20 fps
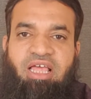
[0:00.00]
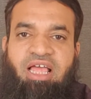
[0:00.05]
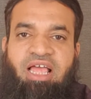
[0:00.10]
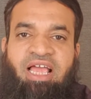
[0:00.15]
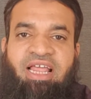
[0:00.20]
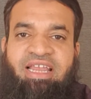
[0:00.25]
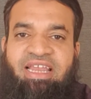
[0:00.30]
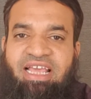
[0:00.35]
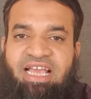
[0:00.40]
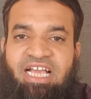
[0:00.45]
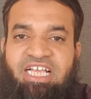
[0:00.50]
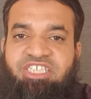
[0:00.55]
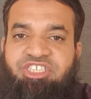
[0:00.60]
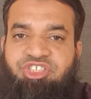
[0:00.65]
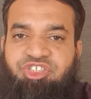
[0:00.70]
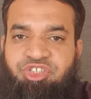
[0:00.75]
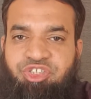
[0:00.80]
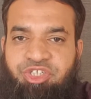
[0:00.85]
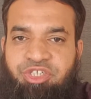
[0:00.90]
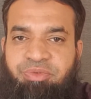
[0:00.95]
and
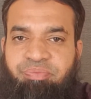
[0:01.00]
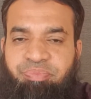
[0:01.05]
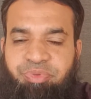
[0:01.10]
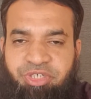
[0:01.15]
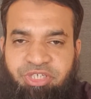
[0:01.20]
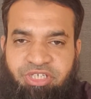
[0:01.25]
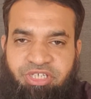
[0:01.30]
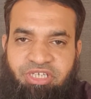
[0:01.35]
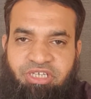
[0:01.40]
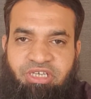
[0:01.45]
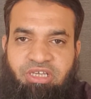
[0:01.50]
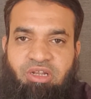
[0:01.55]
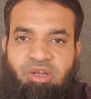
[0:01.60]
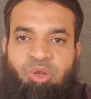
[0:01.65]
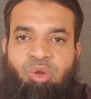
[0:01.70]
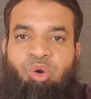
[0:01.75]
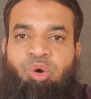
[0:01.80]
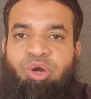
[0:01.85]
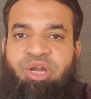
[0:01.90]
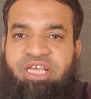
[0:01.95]
Hdpe,
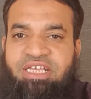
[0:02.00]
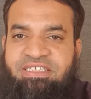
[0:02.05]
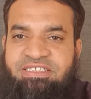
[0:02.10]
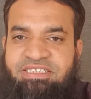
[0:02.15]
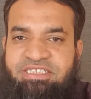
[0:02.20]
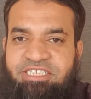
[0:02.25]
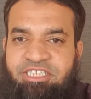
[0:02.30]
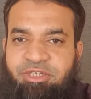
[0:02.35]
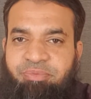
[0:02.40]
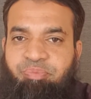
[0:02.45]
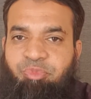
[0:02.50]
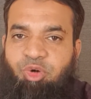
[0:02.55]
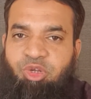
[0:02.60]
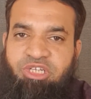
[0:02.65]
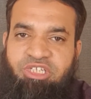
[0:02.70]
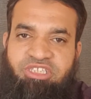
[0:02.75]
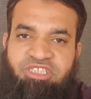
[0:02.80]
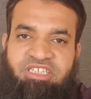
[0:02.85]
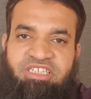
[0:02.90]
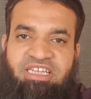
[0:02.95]
low density
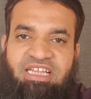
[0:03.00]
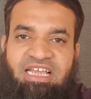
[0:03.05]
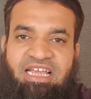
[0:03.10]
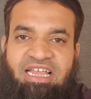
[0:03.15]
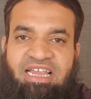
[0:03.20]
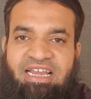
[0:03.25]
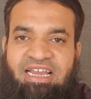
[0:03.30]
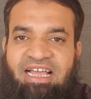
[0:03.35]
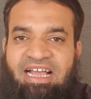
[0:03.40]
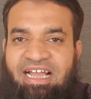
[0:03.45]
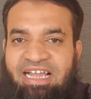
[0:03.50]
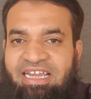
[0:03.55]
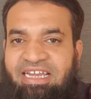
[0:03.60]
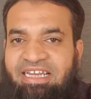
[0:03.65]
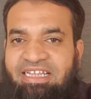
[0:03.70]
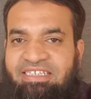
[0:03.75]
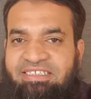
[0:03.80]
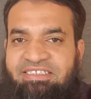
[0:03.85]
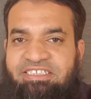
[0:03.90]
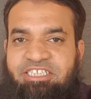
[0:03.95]
polyethylene and high
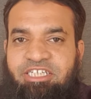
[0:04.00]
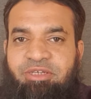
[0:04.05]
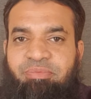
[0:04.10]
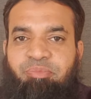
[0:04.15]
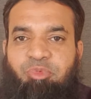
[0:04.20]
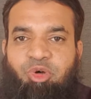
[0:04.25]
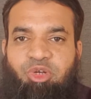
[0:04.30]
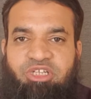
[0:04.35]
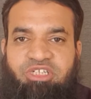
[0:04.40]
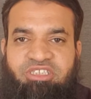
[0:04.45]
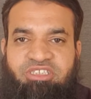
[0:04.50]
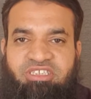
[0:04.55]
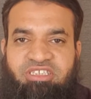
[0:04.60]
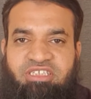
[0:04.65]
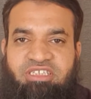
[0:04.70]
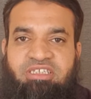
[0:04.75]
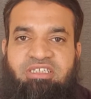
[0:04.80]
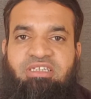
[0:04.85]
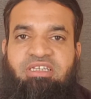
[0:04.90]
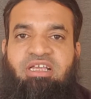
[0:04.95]
density
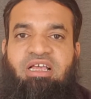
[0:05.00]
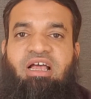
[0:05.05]
polyethylene,